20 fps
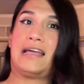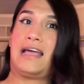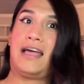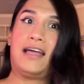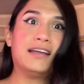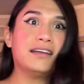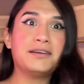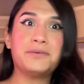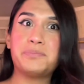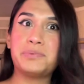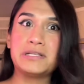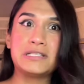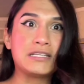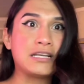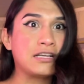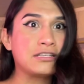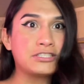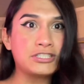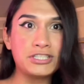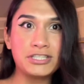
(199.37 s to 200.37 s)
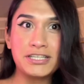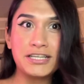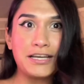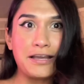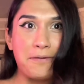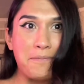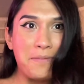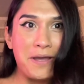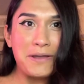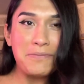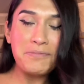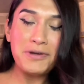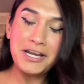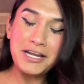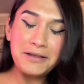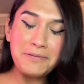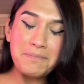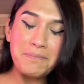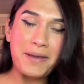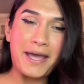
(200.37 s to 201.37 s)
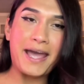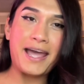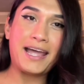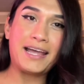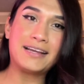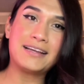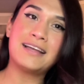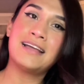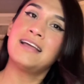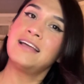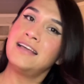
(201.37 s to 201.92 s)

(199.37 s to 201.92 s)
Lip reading: I could potentially get my money back.